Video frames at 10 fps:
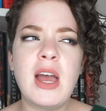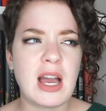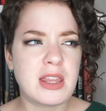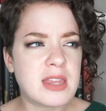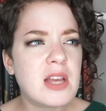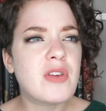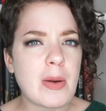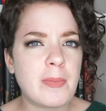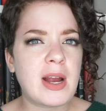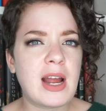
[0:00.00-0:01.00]
I think,
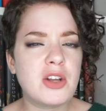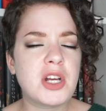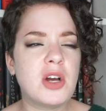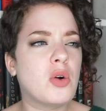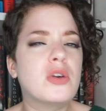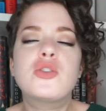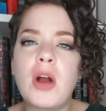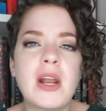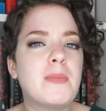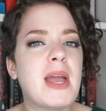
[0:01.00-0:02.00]
fibromyalgia or
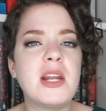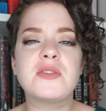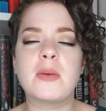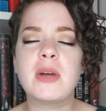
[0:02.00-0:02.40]
chronic pain of some